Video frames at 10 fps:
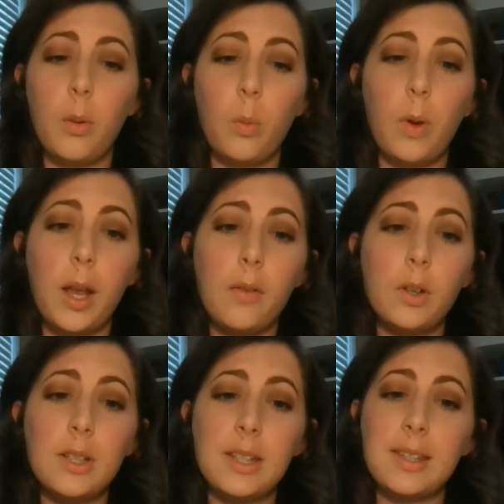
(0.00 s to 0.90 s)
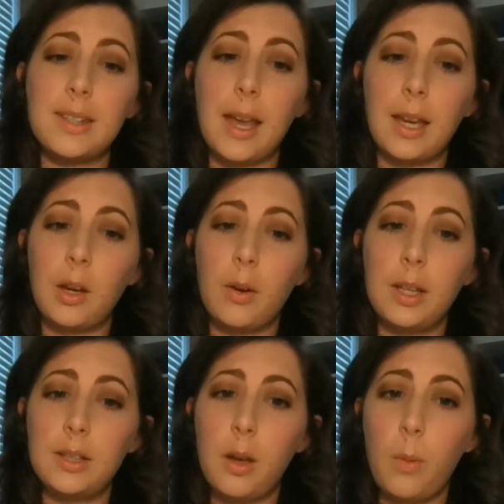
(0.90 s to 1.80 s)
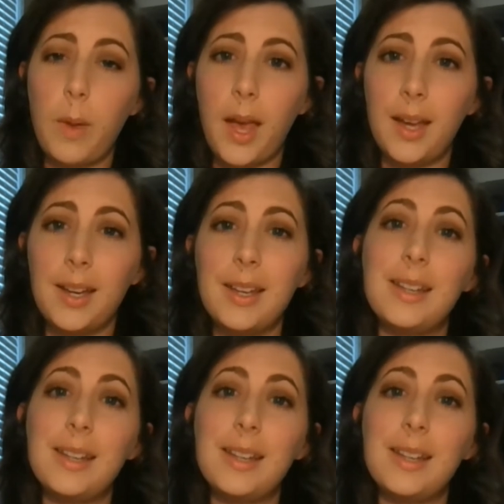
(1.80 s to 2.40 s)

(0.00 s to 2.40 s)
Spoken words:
Whatever is in second grade's tote bag